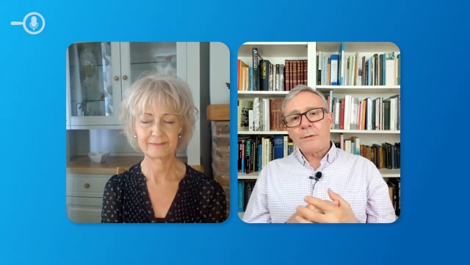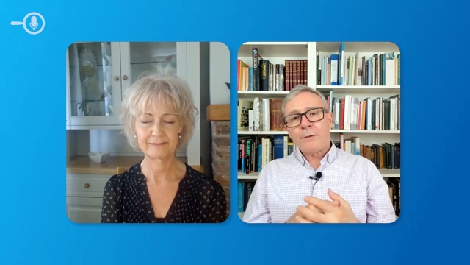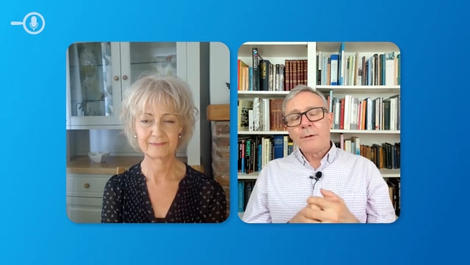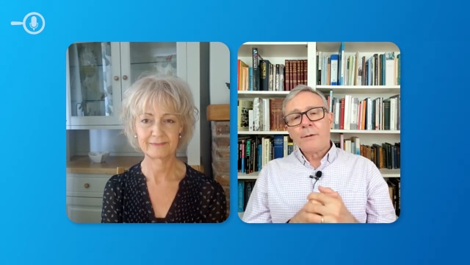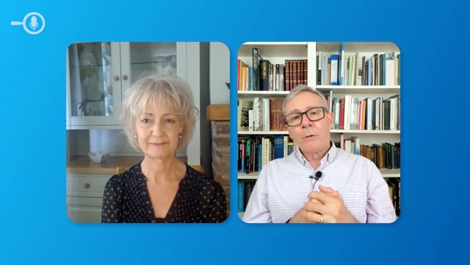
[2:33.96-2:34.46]

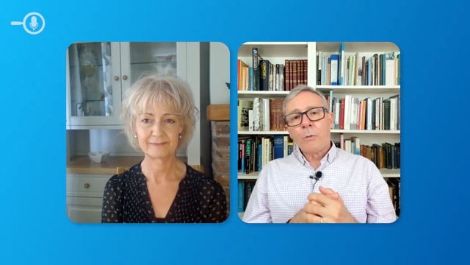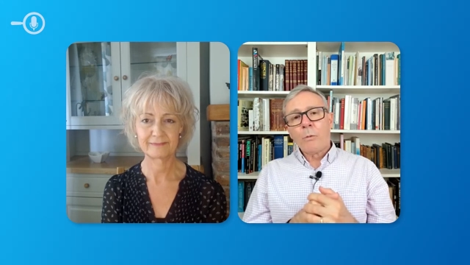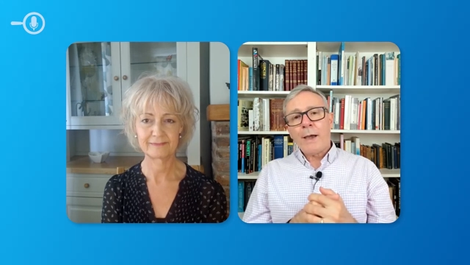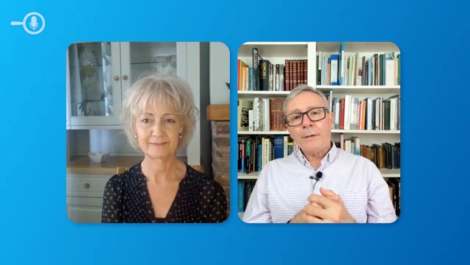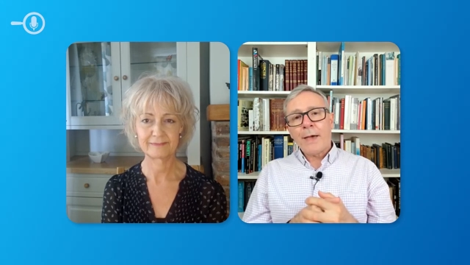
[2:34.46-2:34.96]
Speaker 1: with the
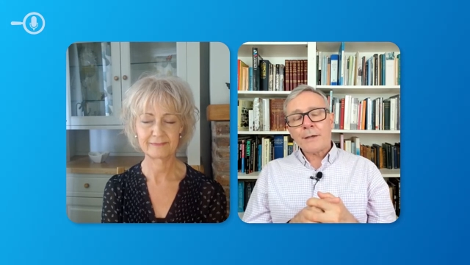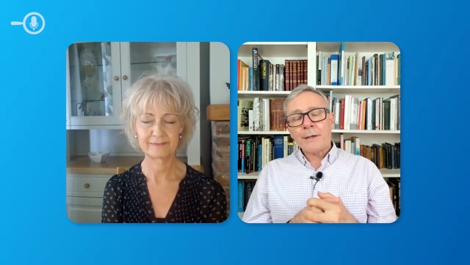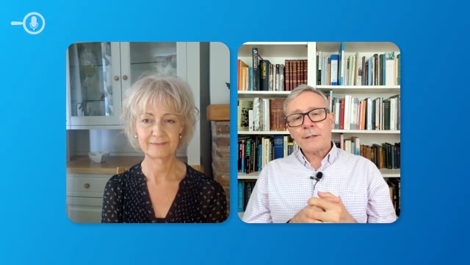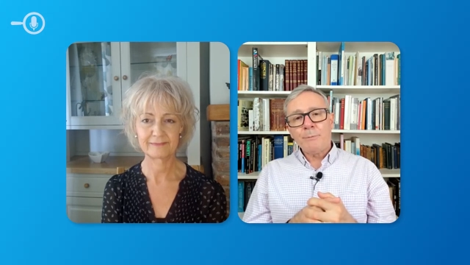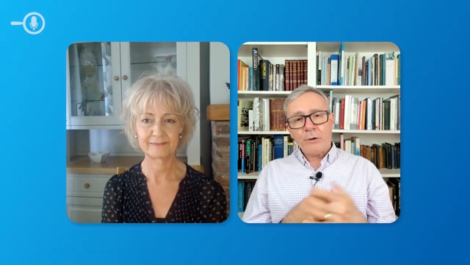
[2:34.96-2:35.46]
way
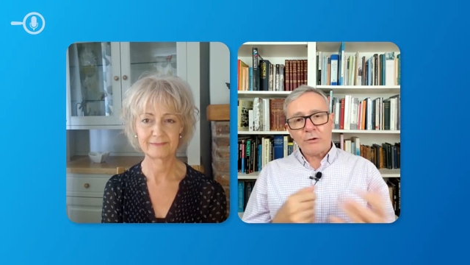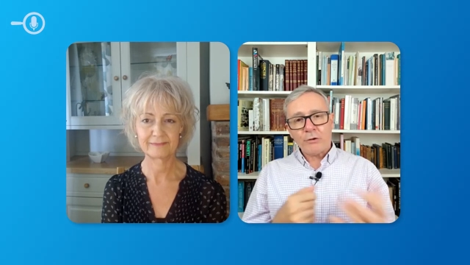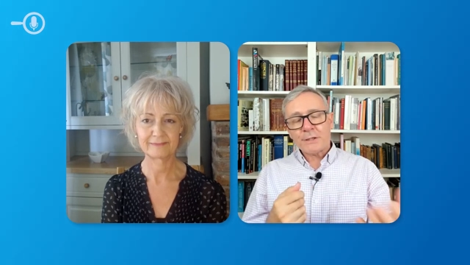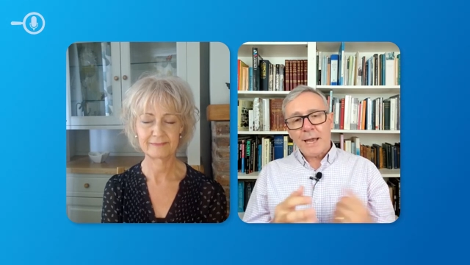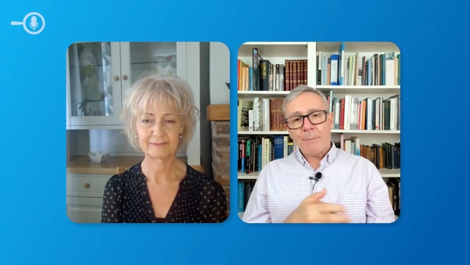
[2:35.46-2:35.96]
that
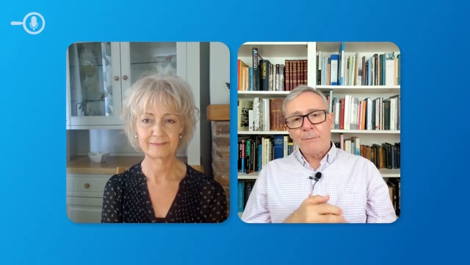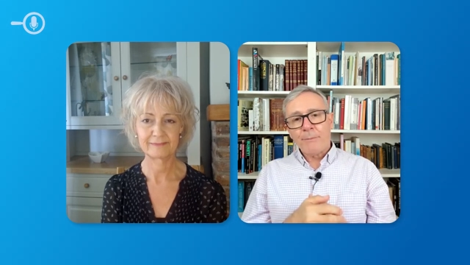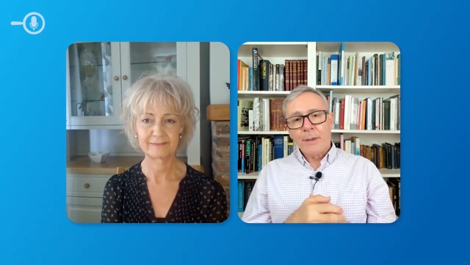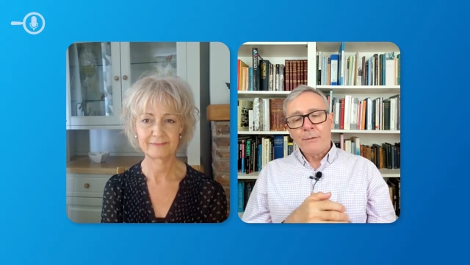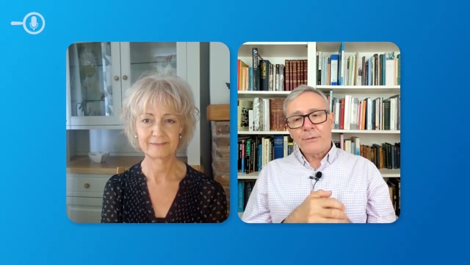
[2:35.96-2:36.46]
MetrixLab
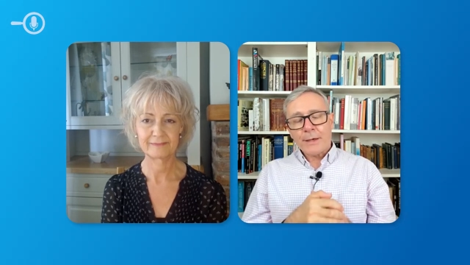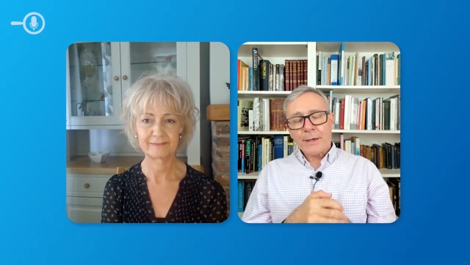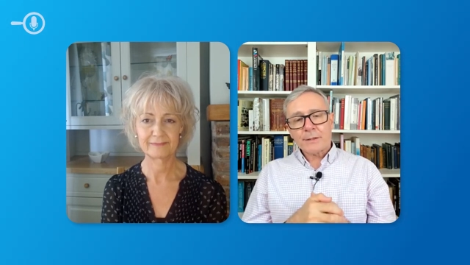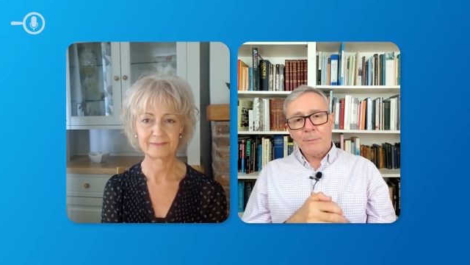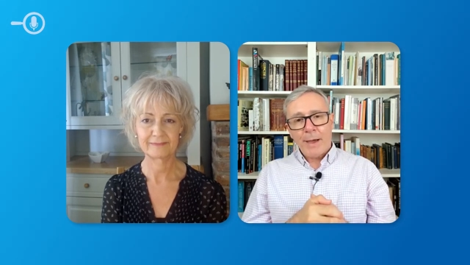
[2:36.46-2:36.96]

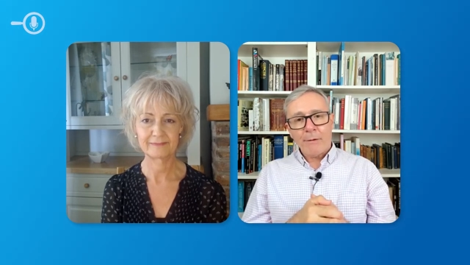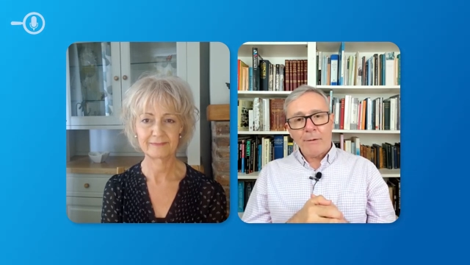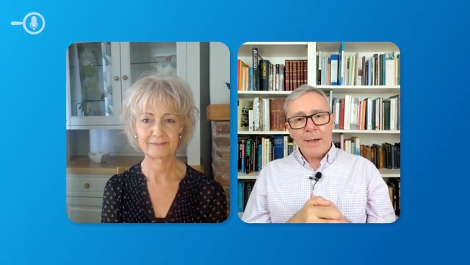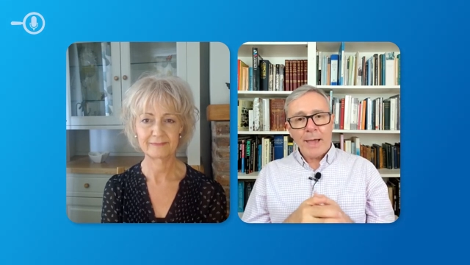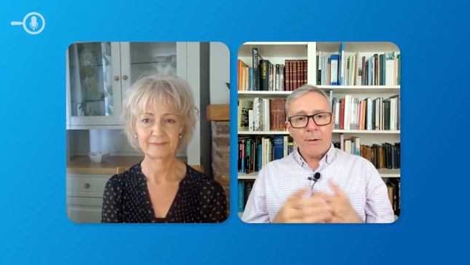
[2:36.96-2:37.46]
thinks
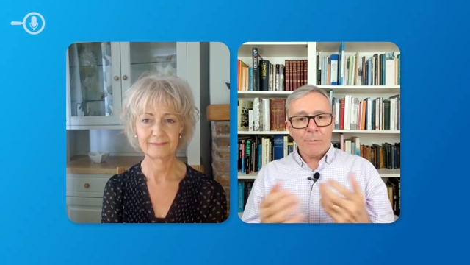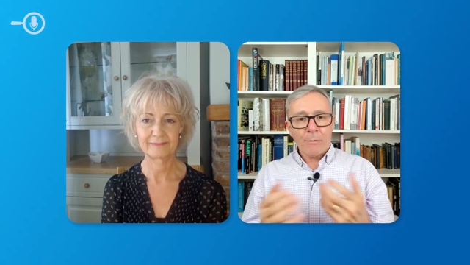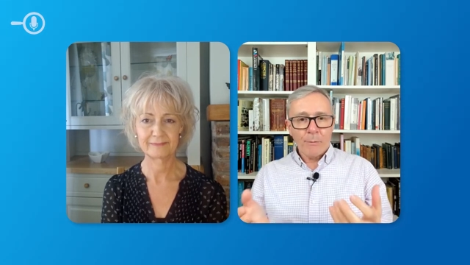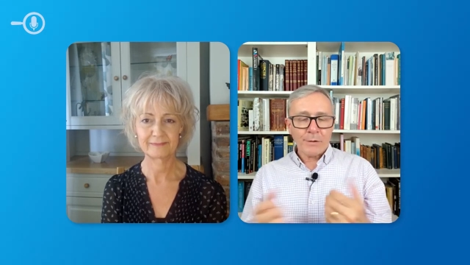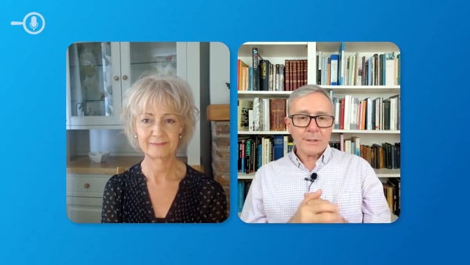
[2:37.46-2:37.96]
about
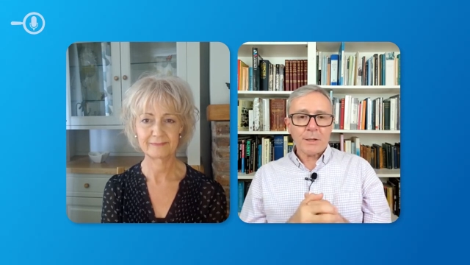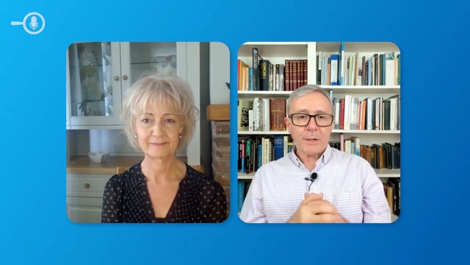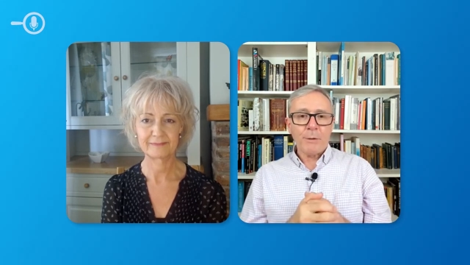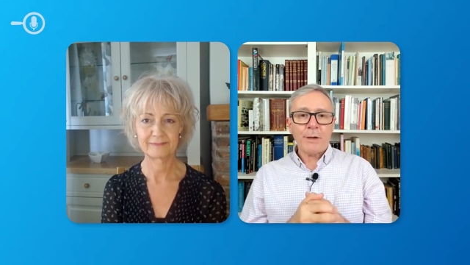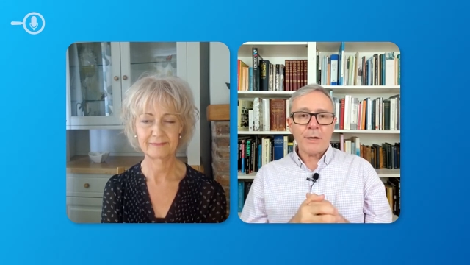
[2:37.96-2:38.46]
how
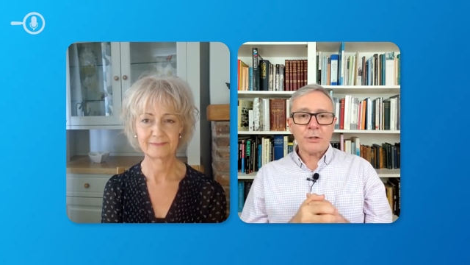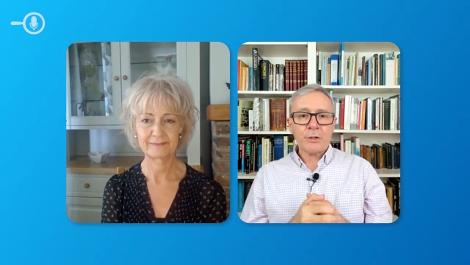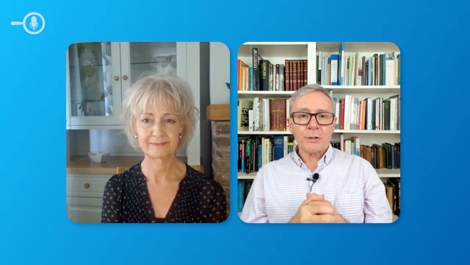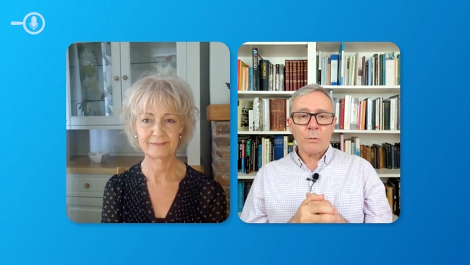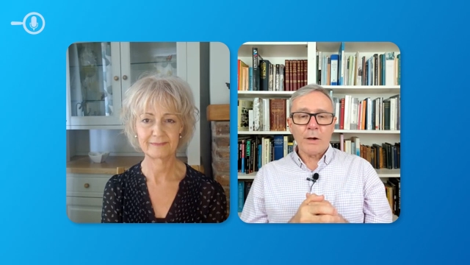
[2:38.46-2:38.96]
marketing
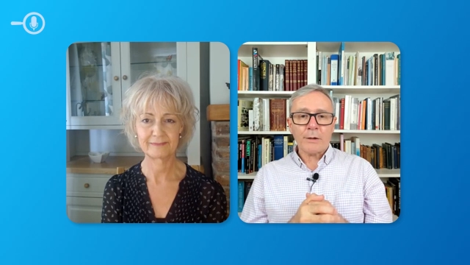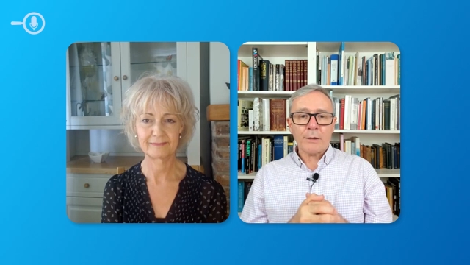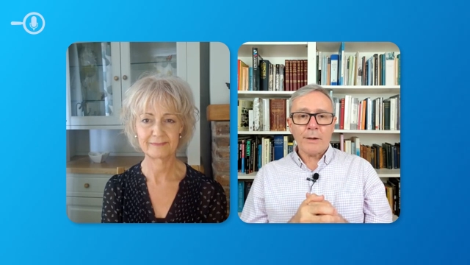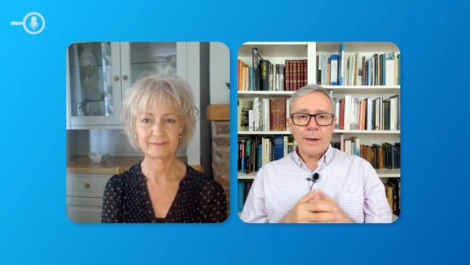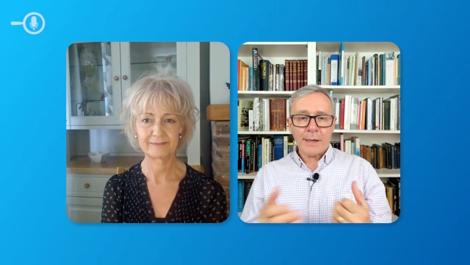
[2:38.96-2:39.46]
communications
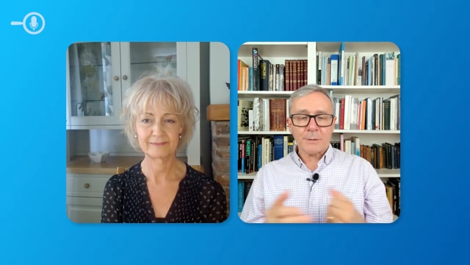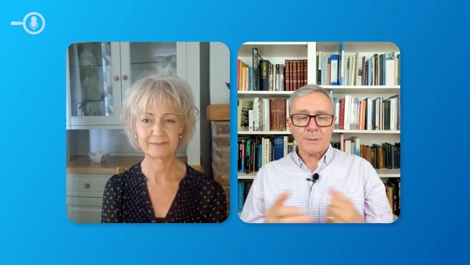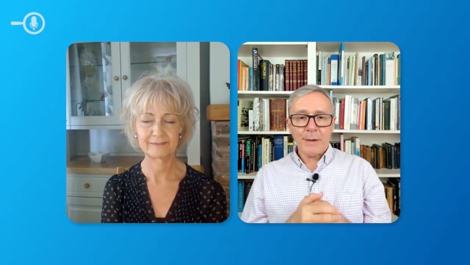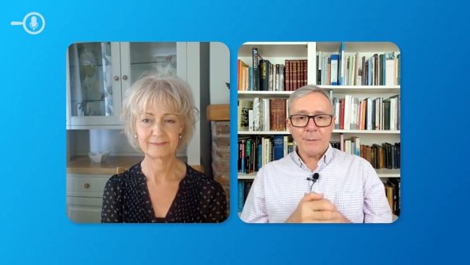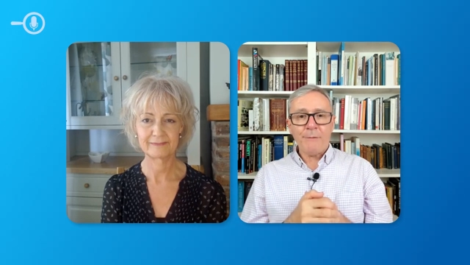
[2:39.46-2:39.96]
work and how
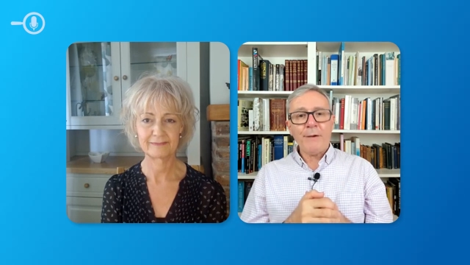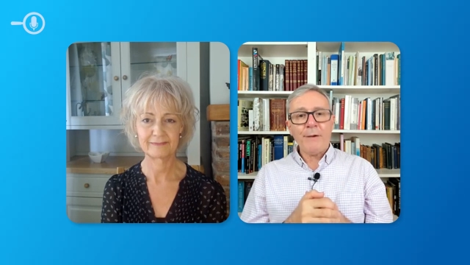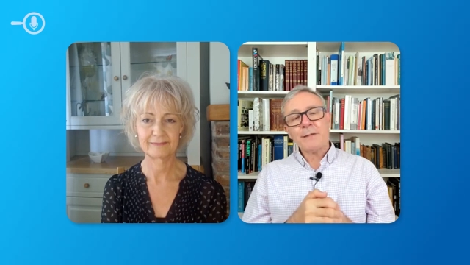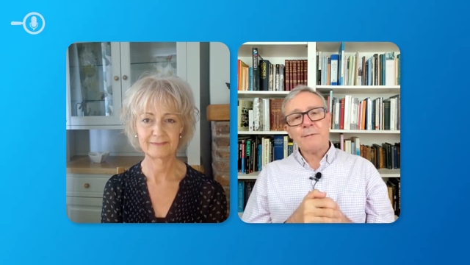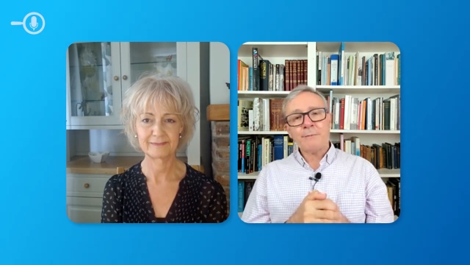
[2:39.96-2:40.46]
to make them
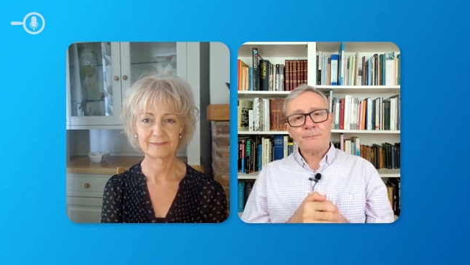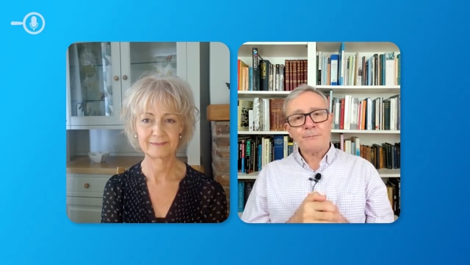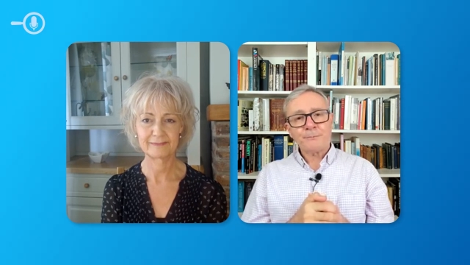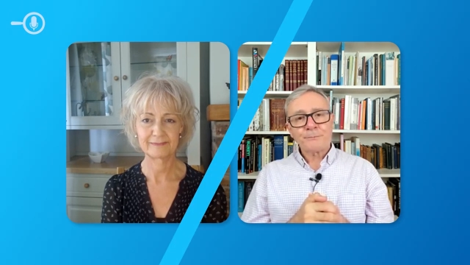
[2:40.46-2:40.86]
effective.